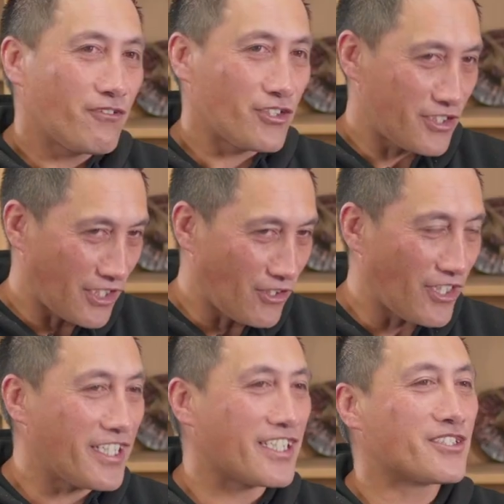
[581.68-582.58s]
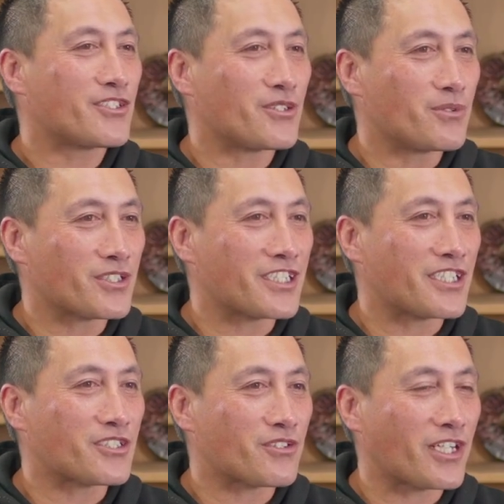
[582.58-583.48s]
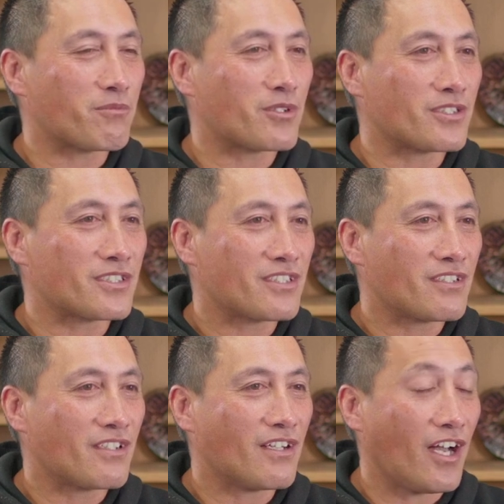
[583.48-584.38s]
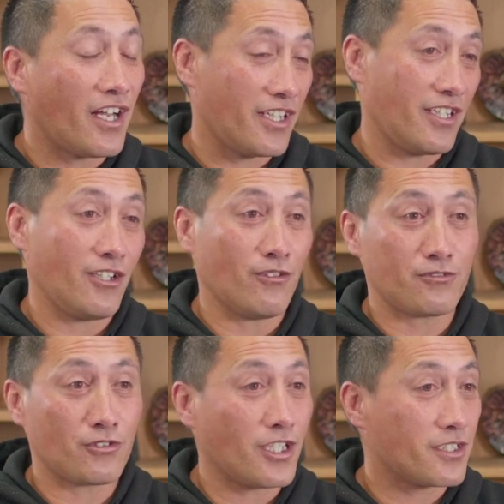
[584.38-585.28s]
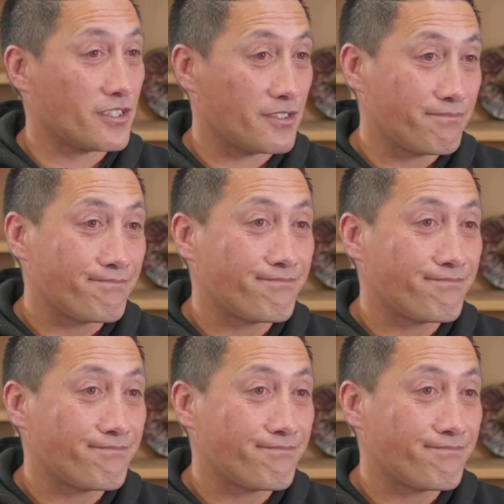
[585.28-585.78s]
First thing I needed to do was get straight, was I need to get off drugs.